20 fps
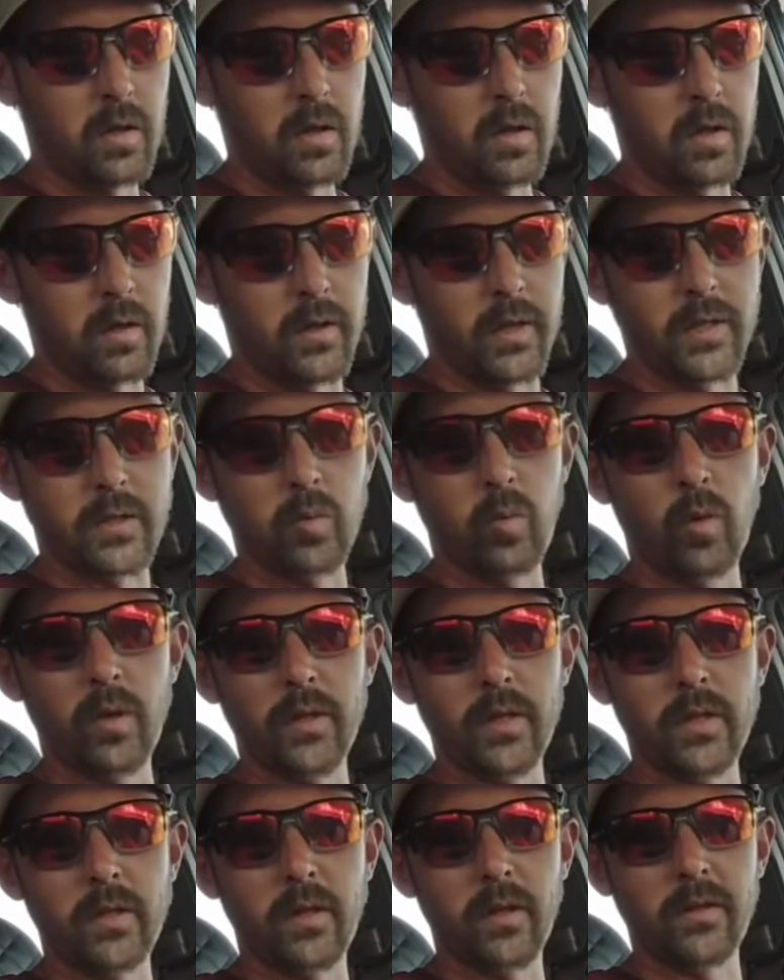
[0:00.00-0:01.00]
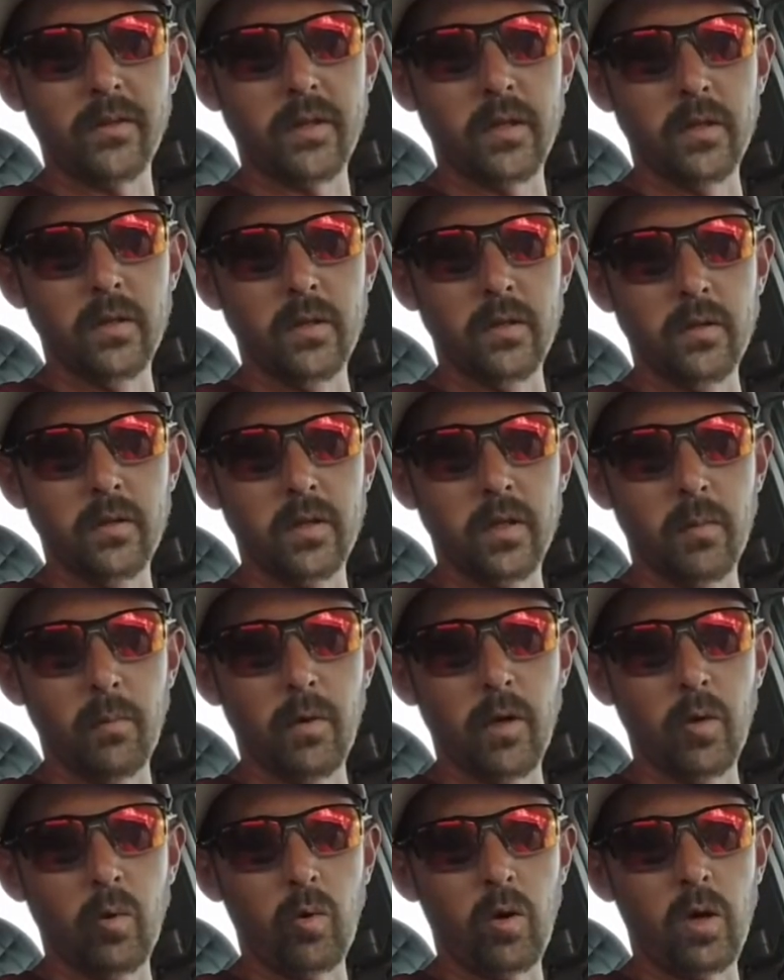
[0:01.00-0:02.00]
That's one thing that the
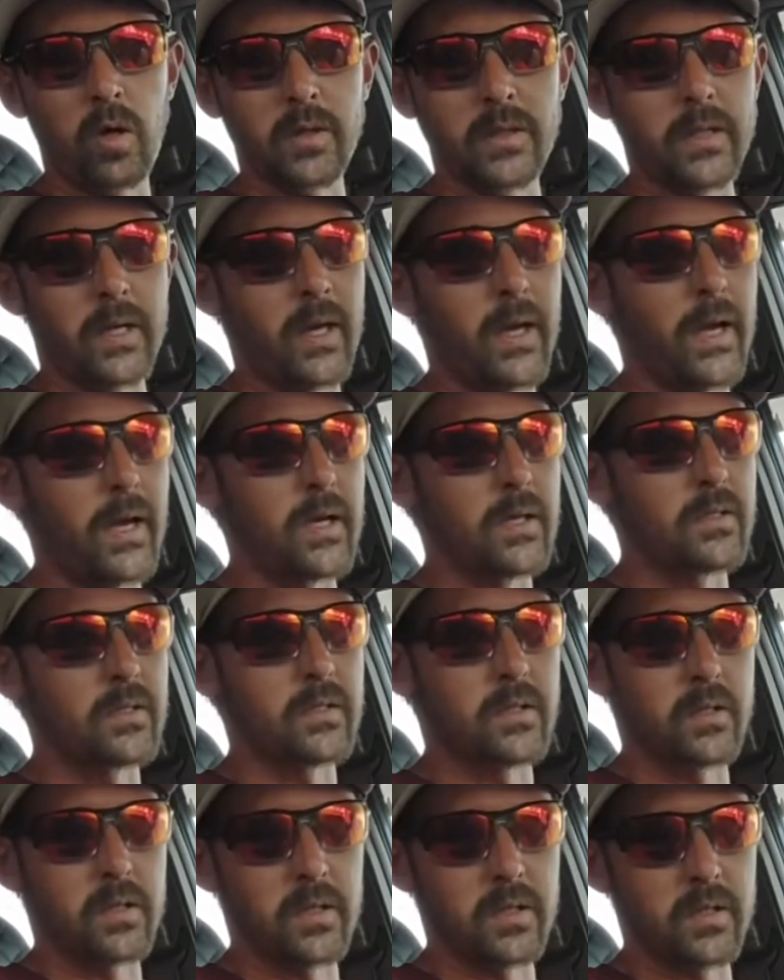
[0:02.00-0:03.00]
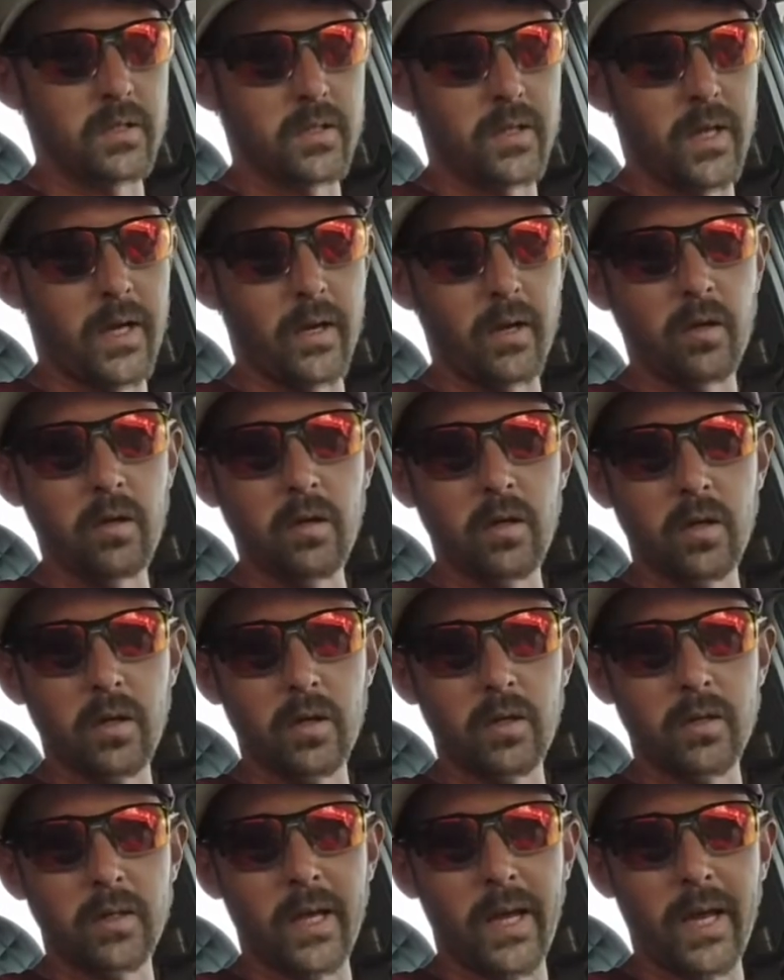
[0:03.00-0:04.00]
Milwaukee has, is that hook
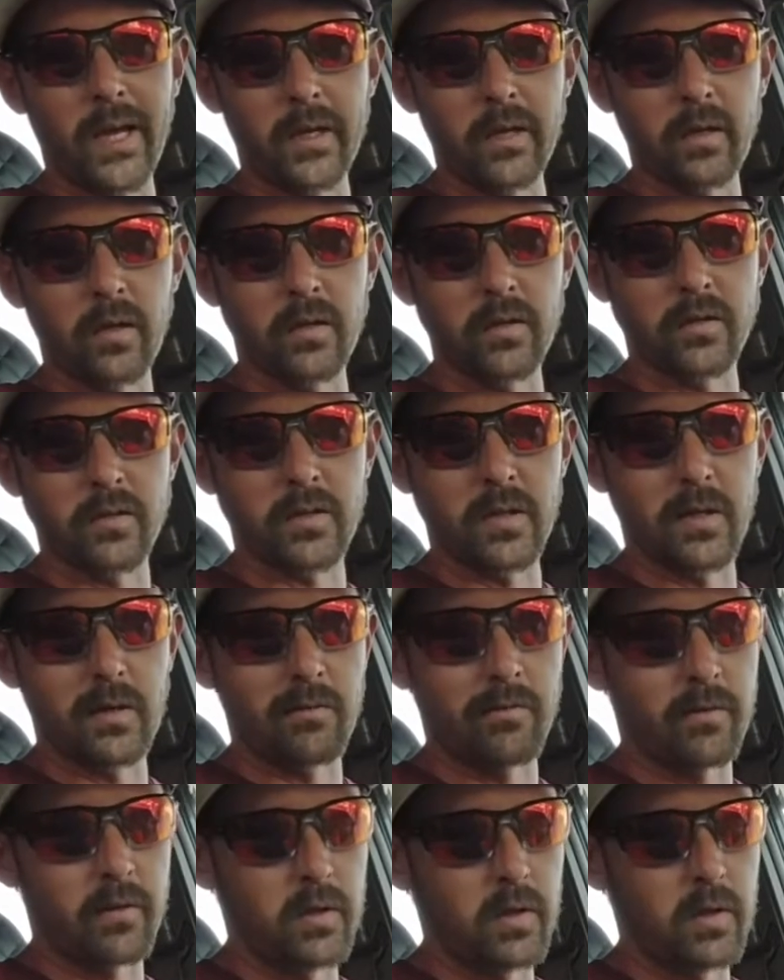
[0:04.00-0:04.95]
to hang it on stuff,